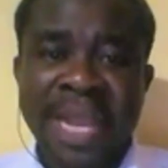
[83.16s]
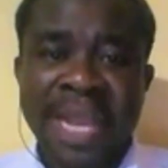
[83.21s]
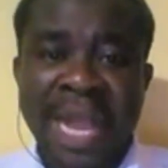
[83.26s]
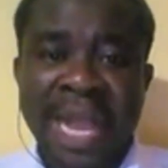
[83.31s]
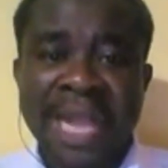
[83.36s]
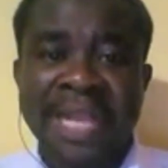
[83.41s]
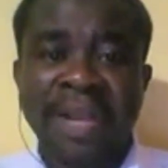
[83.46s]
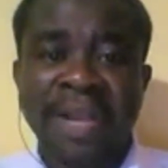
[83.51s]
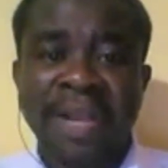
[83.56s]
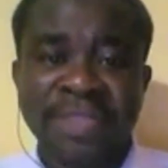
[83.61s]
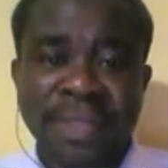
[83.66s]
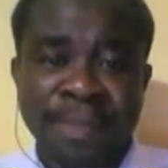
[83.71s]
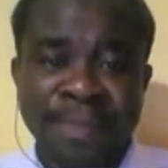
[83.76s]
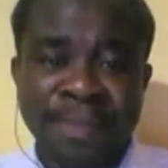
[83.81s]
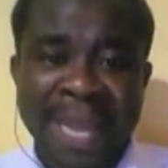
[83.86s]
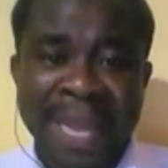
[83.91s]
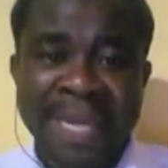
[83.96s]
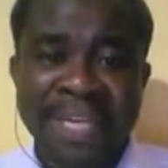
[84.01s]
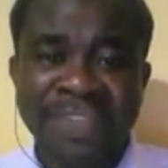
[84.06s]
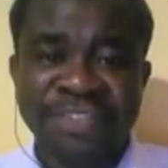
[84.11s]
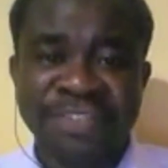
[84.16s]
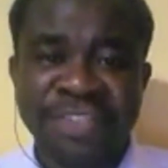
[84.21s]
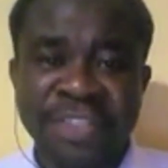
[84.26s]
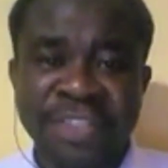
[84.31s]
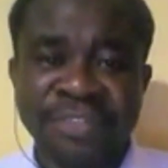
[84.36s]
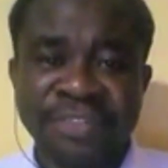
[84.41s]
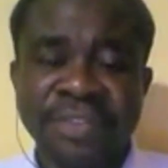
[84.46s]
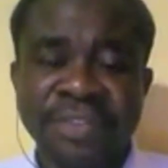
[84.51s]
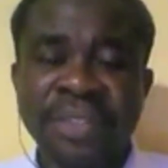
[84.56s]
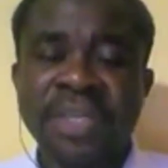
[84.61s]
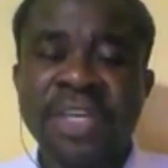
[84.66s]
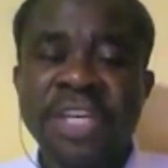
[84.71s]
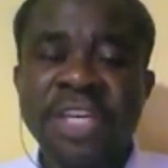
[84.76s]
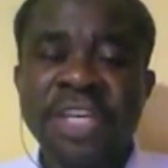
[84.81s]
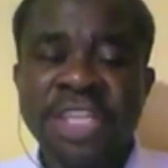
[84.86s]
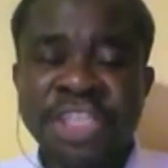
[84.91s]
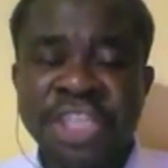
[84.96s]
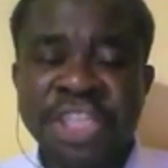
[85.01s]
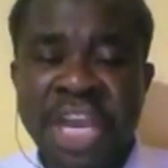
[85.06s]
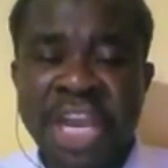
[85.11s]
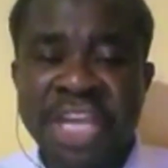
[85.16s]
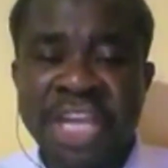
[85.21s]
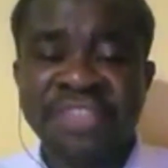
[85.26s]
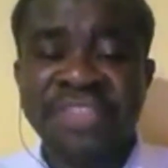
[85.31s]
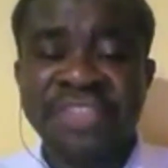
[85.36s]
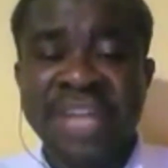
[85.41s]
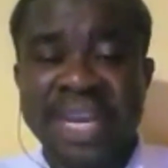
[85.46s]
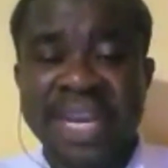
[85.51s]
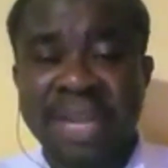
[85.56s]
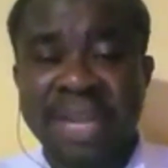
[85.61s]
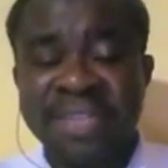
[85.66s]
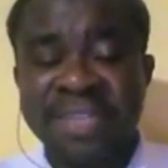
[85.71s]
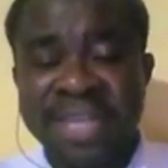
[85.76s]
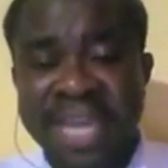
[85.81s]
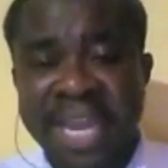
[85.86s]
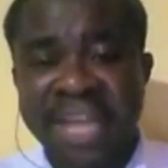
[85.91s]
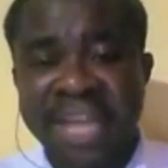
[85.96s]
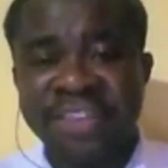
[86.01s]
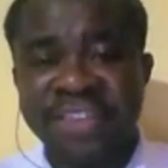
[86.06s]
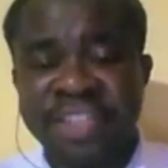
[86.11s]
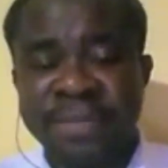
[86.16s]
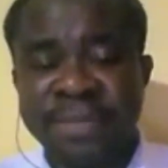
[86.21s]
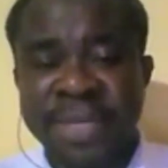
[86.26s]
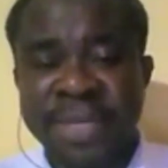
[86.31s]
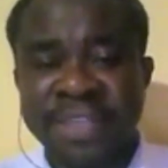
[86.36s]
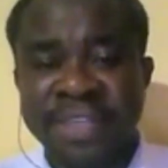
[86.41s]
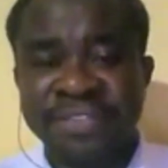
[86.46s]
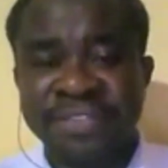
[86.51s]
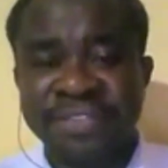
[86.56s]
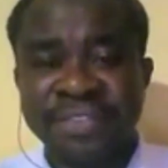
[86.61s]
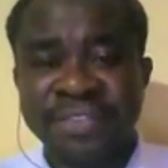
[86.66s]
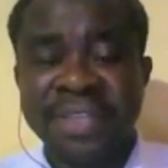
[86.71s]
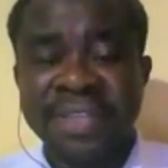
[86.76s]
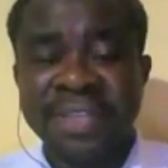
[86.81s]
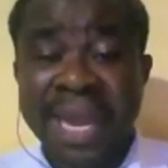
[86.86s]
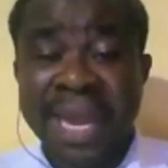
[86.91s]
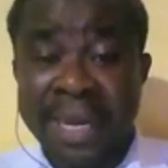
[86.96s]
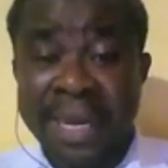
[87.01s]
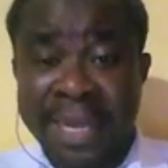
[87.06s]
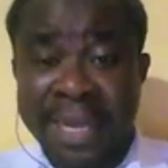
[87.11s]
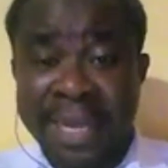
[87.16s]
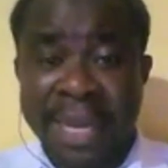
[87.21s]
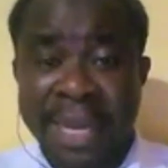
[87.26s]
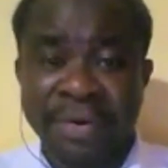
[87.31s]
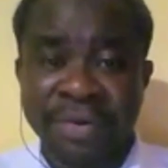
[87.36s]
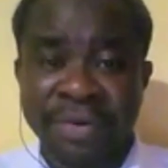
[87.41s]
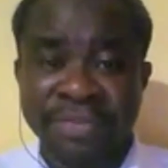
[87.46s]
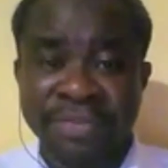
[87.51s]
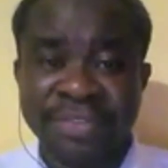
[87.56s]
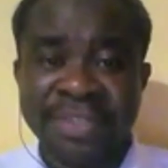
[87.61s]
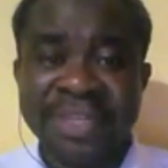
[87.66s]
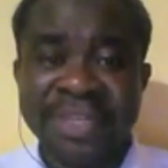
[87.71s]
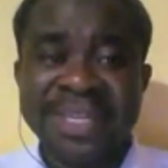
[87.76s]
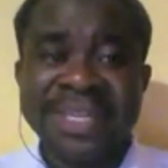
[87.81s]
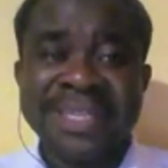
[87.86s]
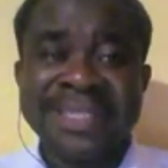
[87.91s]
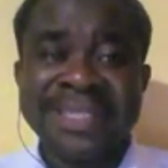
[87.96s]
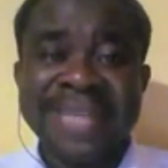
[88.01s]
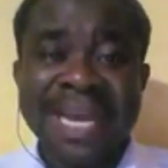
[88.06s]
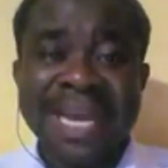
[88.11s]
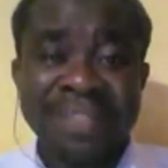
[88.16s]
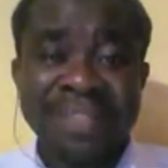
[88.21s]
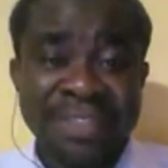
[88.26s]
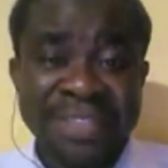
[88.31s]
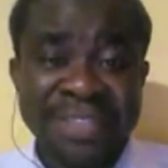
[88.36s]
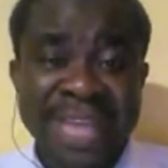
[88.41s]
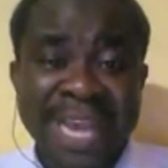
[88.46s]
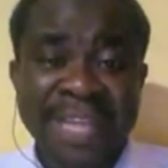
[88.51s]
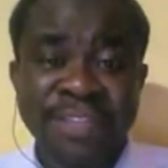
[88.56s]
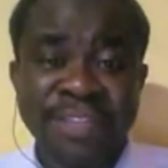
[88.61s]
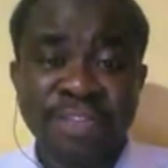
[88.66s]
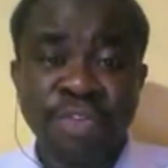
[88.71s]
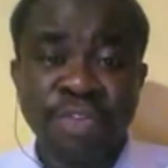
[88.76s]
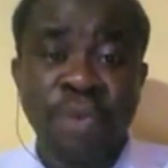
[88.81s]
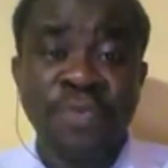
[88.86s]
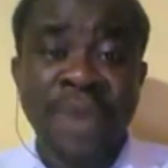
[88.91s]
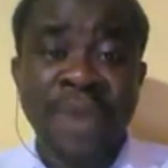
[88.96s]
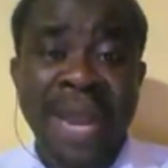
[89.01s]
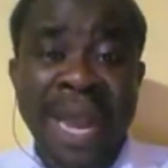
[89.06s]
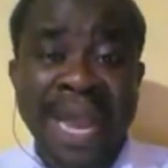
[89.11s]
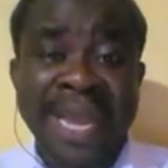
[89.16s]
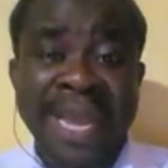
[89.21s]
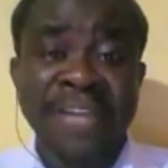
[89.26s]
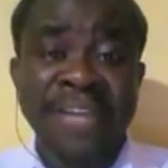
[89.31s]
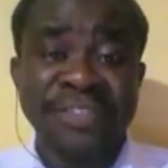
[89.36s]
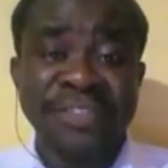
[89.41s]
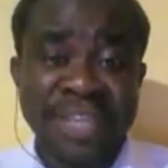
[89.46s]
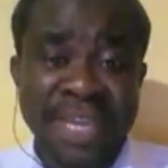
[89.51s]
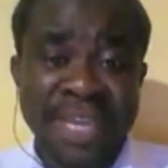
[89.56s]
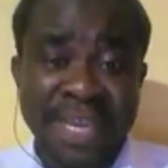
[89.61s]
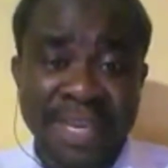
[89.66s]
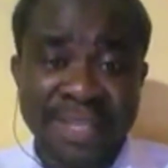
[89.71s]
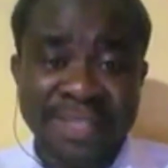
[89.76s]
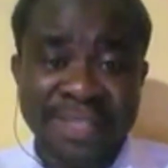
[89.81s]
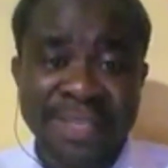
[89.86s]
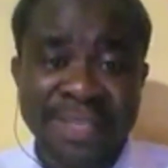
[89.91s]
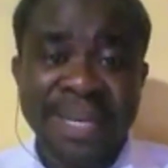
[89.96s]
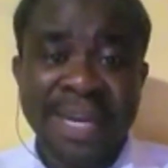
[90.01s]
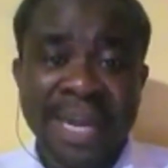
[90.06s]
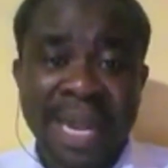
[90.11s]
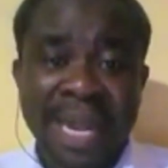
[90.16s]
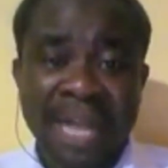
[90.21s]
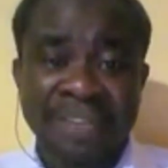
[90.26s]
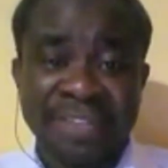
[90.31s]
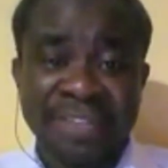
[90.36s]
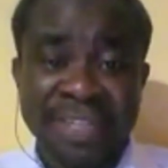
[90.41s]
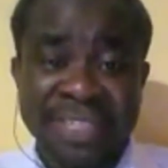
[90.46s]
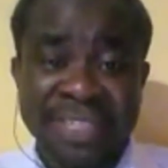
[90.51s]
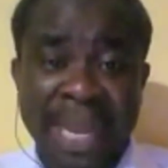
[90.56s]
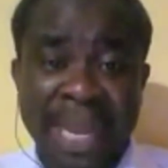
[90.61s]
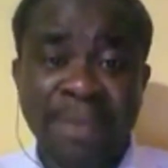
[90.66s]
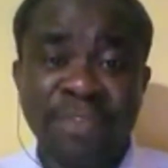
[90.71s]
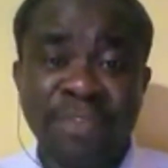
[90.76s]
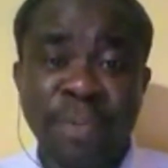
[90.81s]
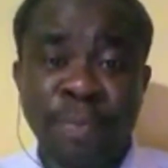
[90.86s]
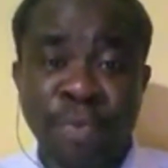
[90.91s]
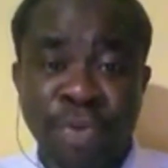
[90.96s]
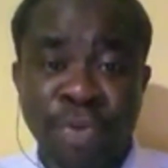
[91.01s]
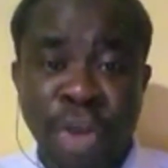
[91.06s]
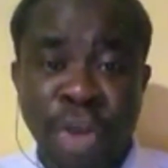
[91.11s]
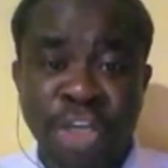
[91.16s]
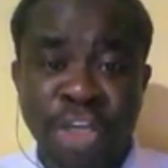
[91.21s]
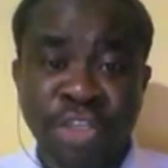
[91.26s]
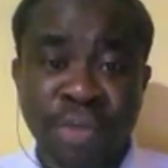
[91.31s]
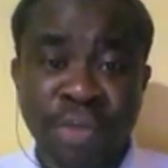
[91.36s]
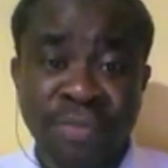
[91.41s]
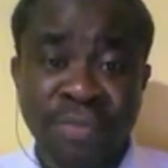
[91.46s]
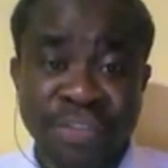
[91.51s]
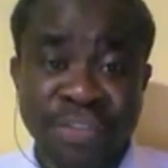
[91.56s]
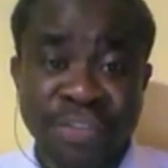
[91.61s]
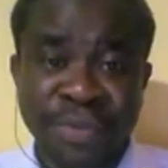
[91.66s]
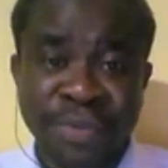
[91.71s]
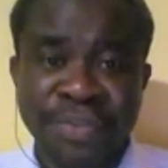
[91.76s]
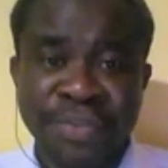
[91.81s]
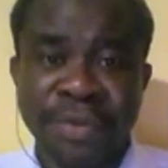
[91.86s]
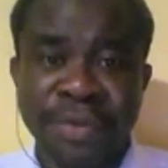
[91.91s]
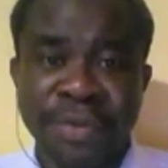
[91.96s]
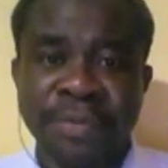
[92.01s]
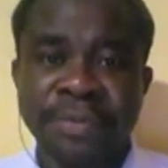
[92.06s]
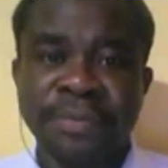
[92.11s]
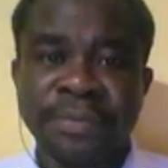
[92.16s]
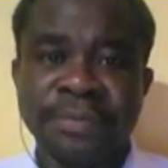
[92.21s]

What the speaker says: Accounting Policies, Changes in Accounting Estimates and Errors. That is the title of IAS 8 as at the time of the production of this video.